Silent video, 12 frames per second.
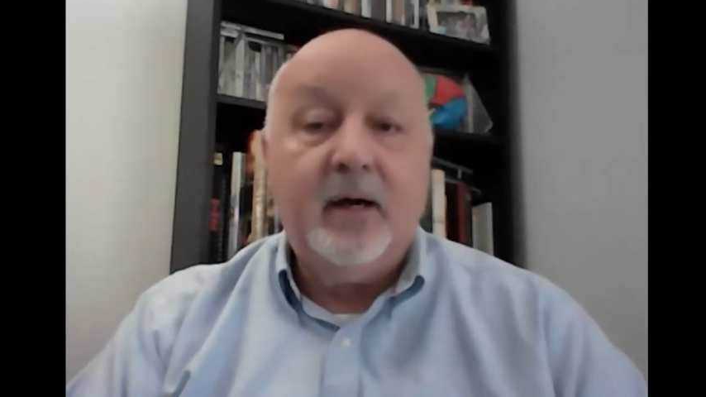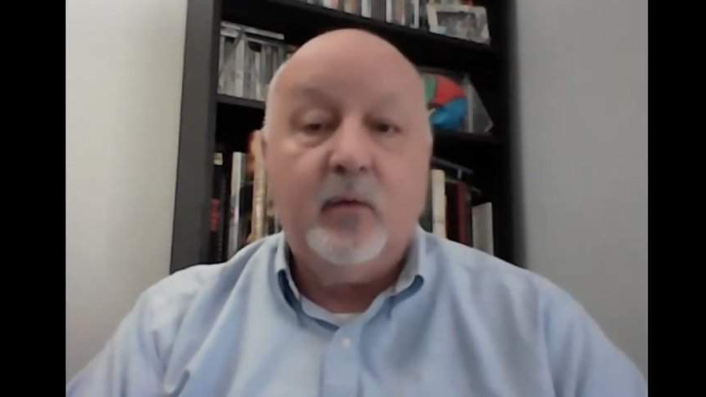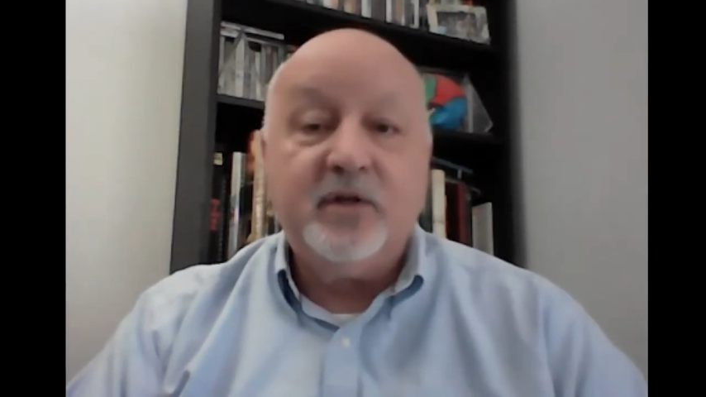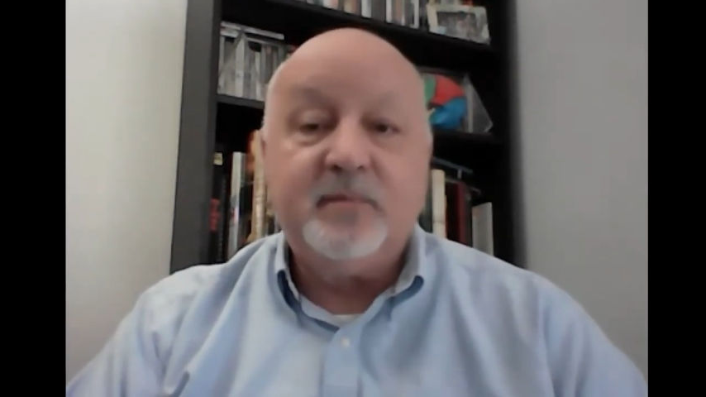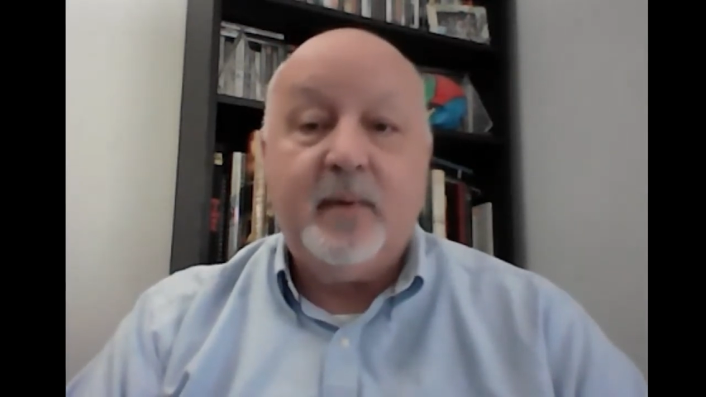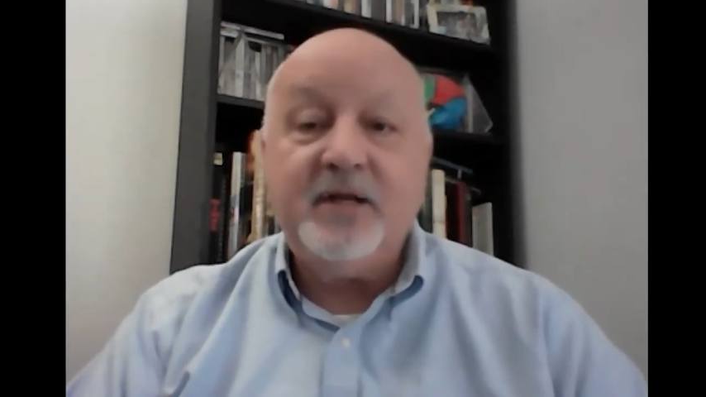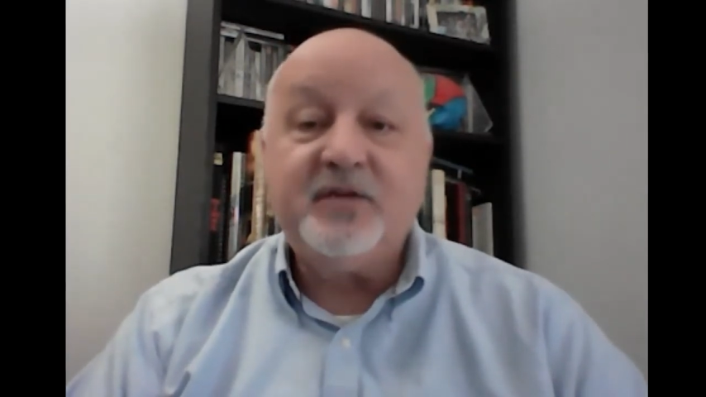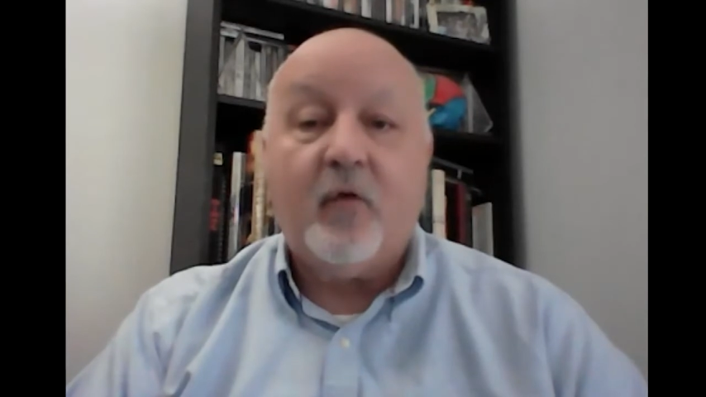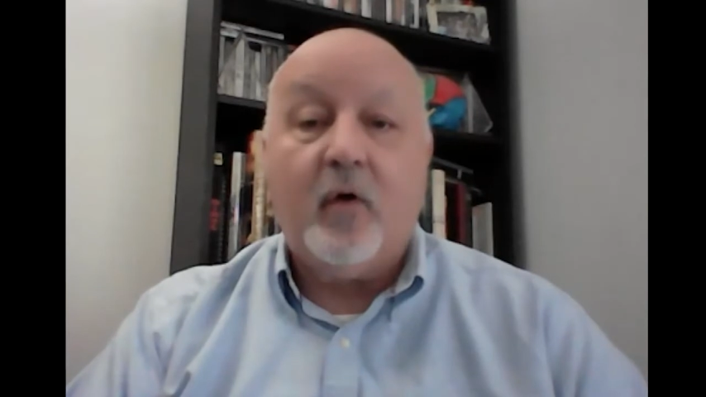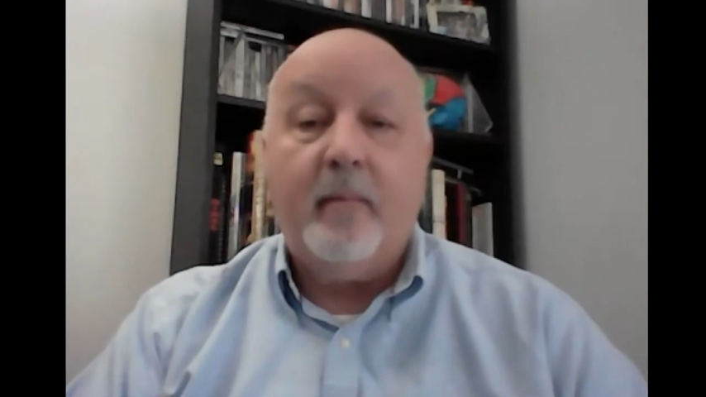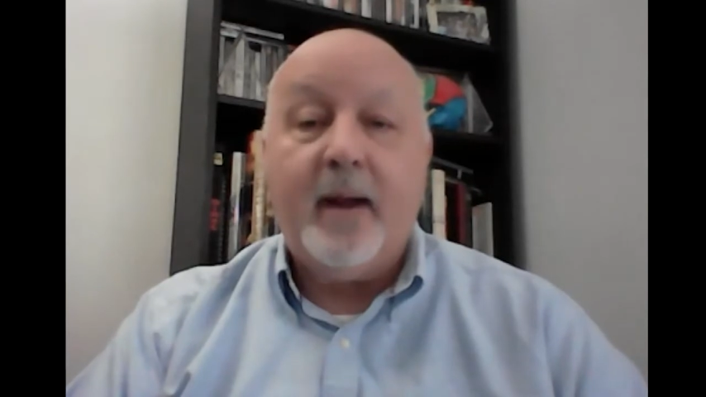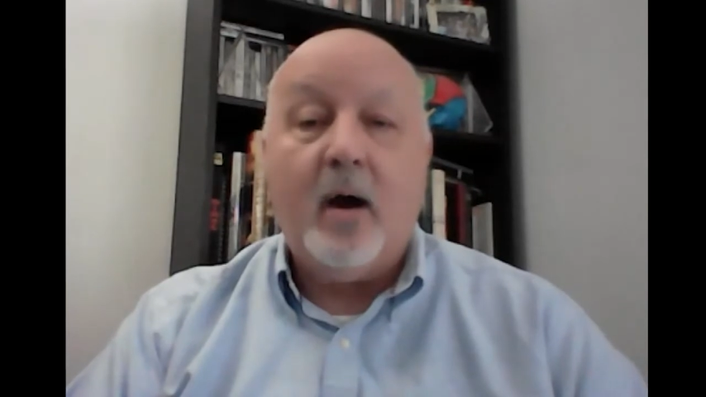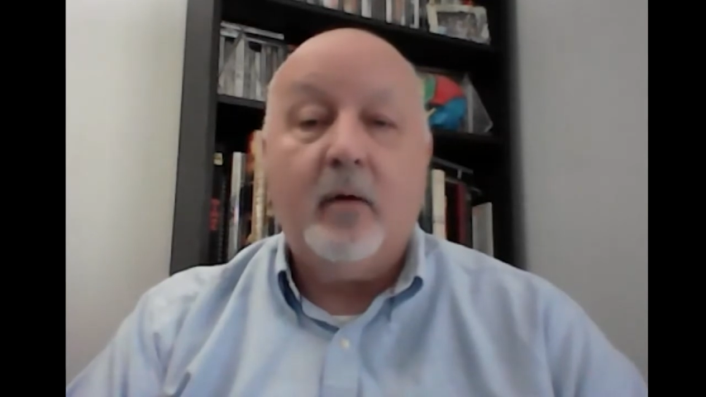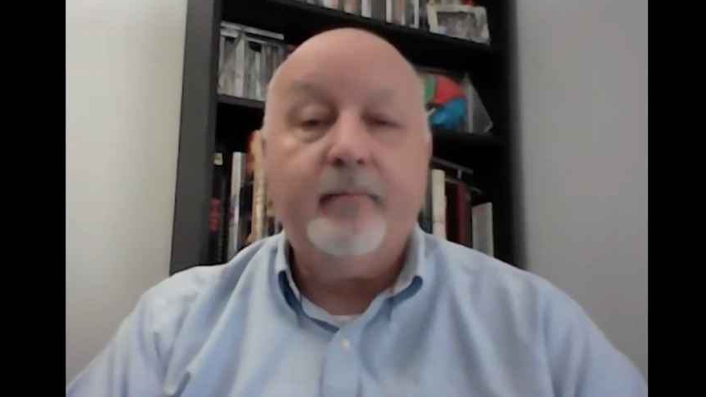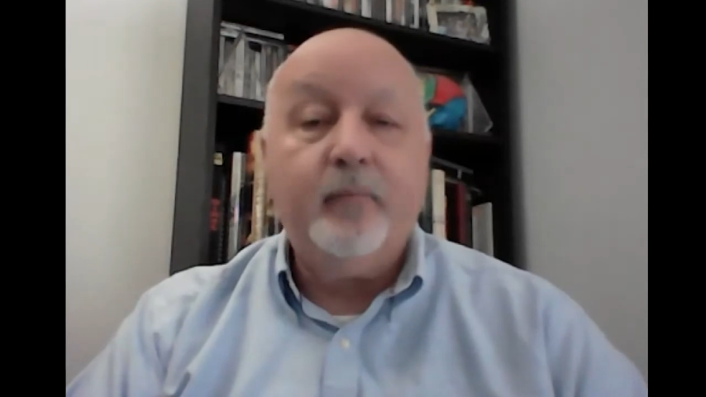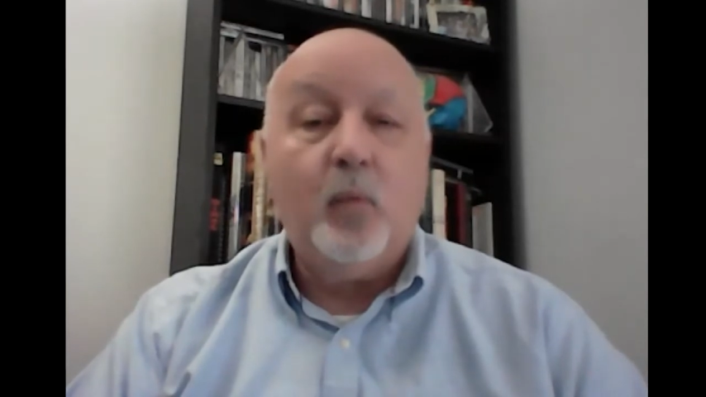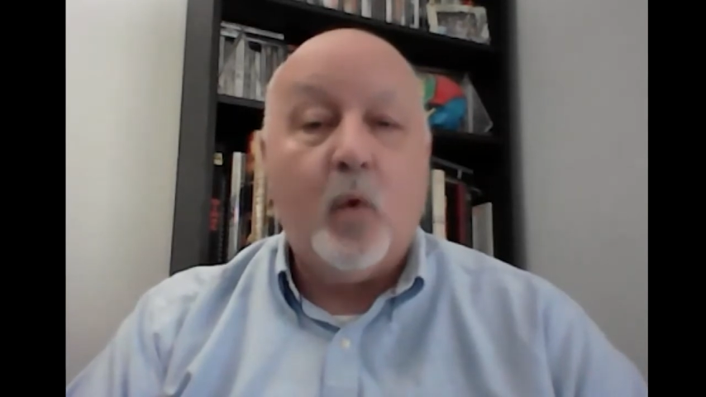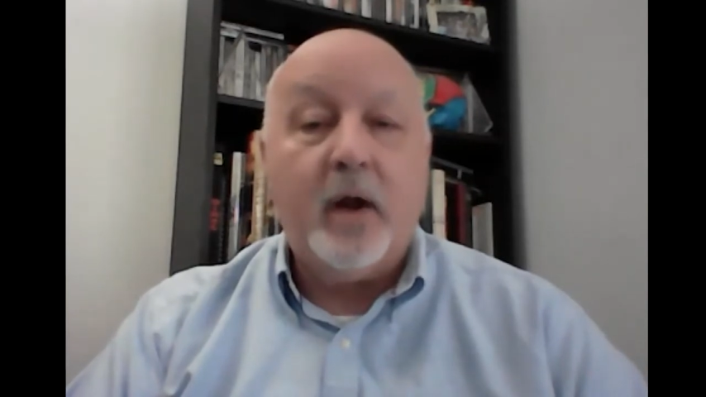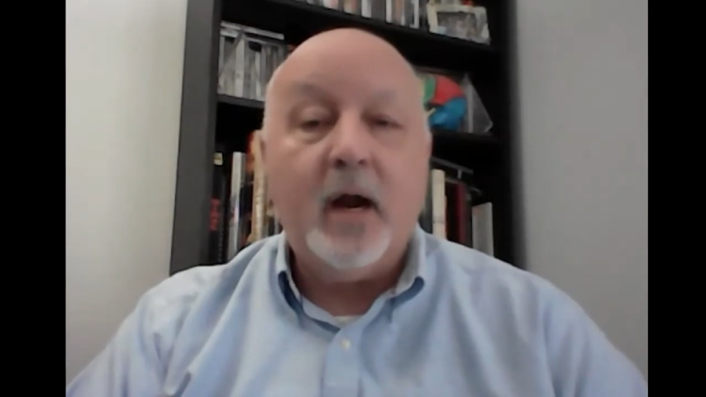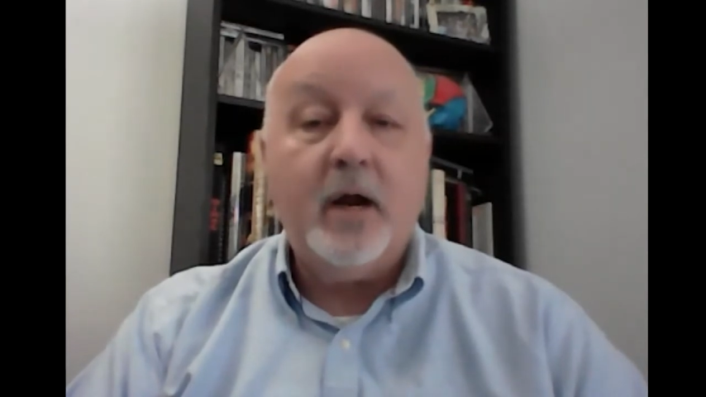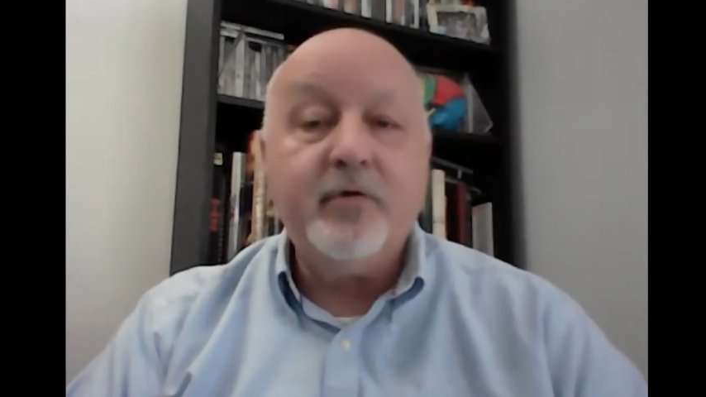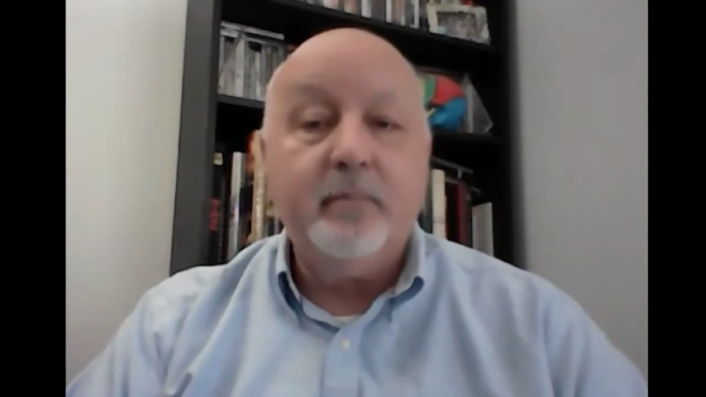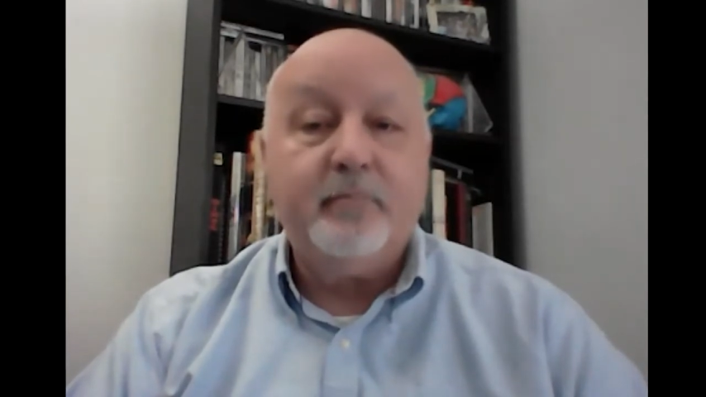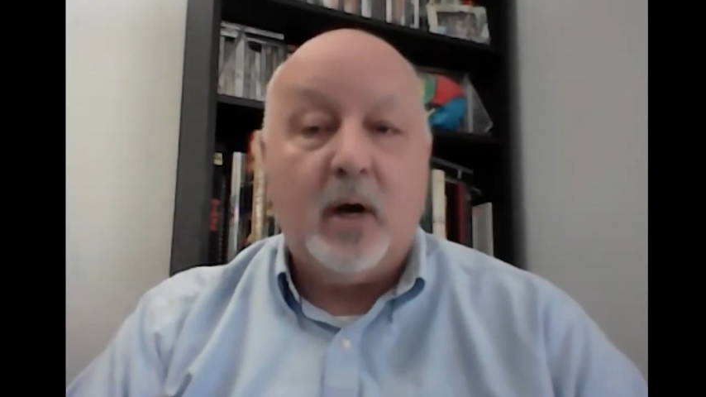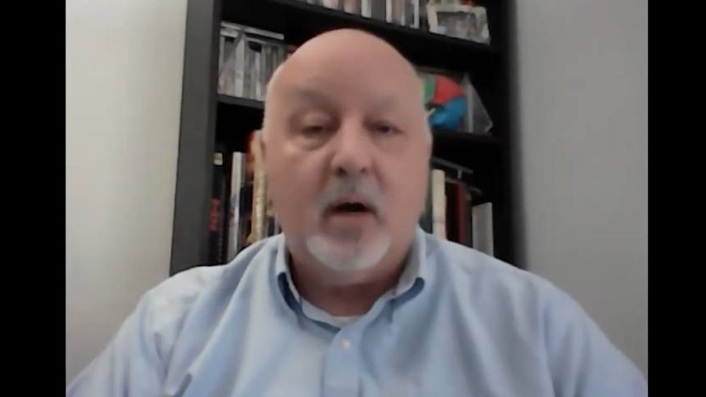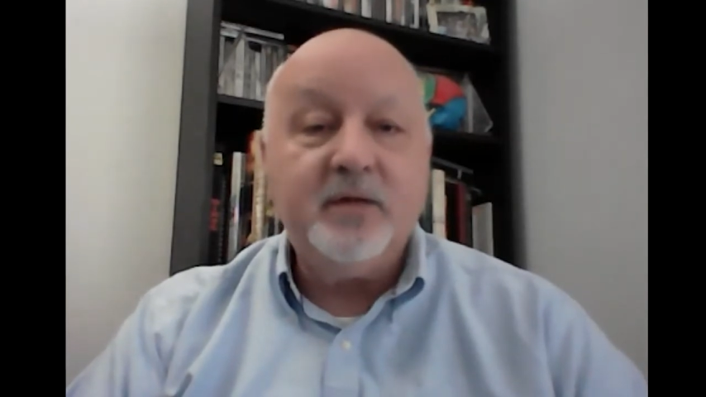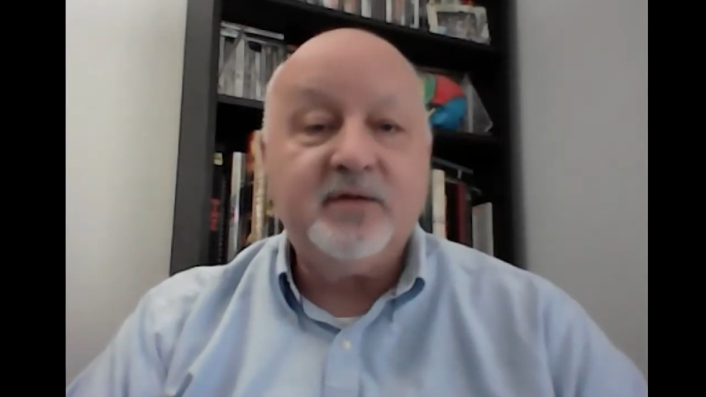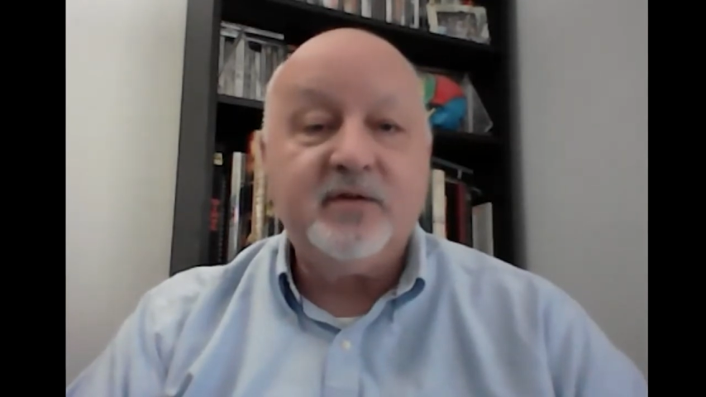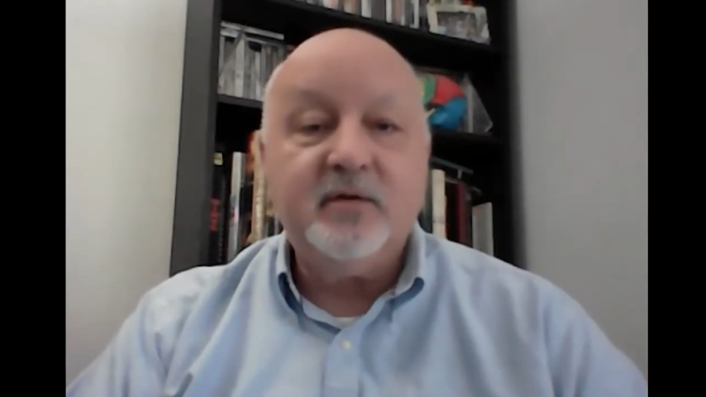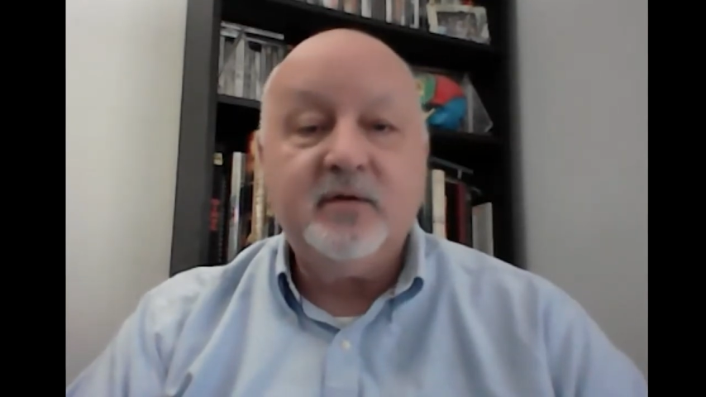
with space for about 100 bunks,